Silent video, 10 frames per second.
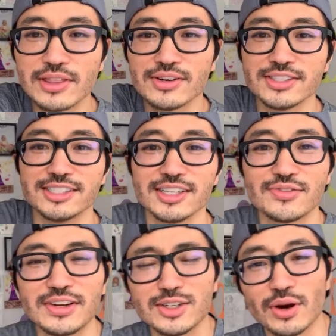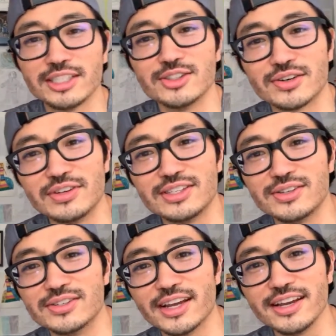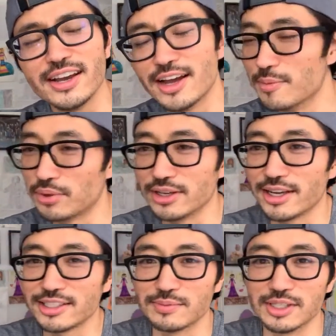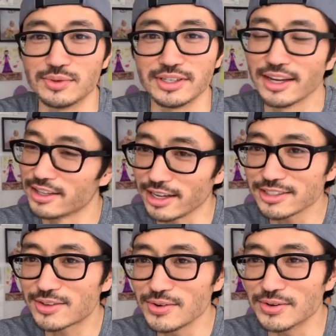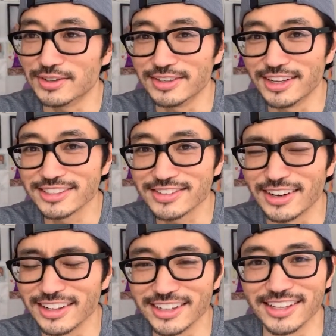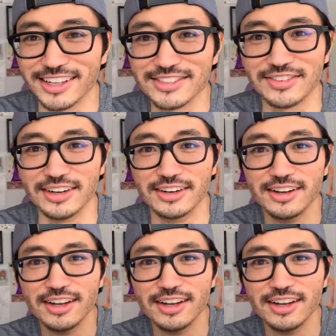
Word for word: Thursday. Just finished watching Trivia Tuesday and playing catch-up this week. That's cool. That's cool. I like that. That's fun.